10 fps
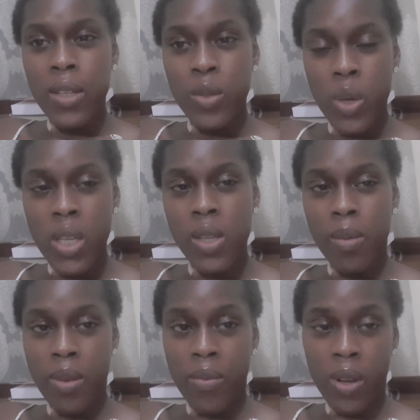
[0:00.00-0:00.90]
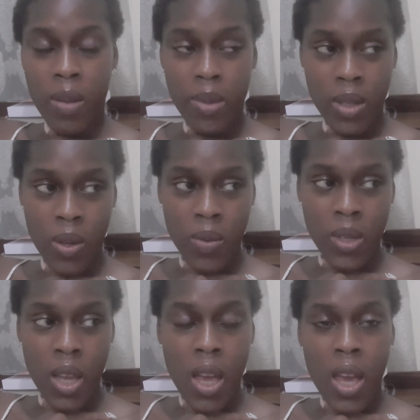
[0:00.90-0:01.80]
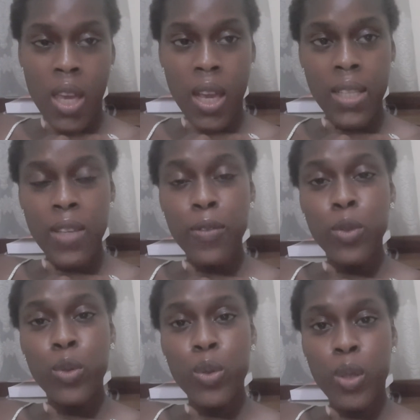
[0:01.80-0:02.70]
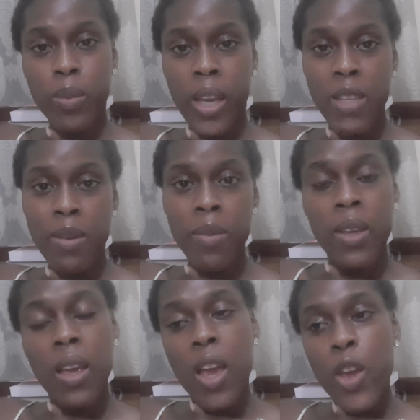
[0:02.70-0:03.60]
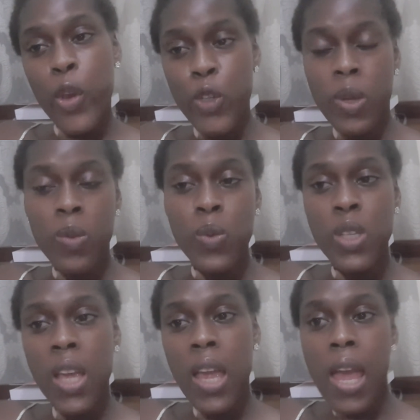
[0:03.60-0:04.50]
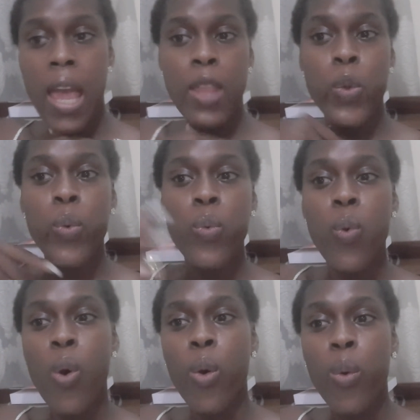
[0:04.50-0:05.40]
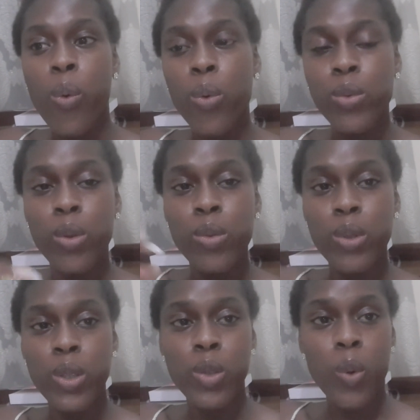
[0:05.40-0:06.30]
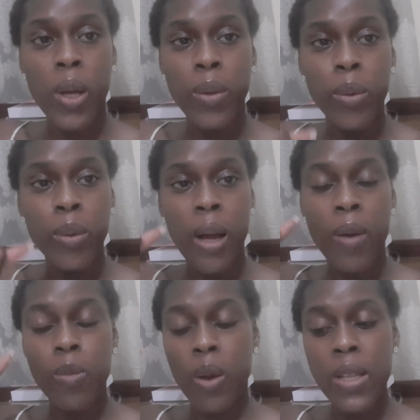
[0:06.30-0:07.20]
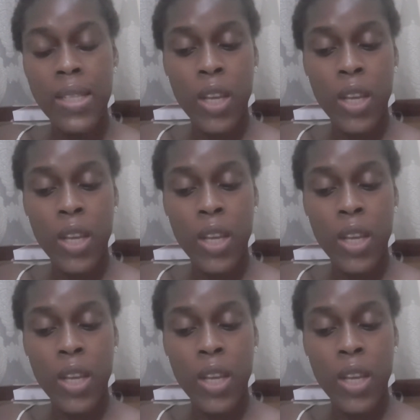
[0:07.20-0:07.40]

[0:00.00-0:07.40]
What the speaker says: doing something for themselves. Yes, even though sometimes maybe your husband will say, hey, don't work, oh, don't do this one, oh, I'm going to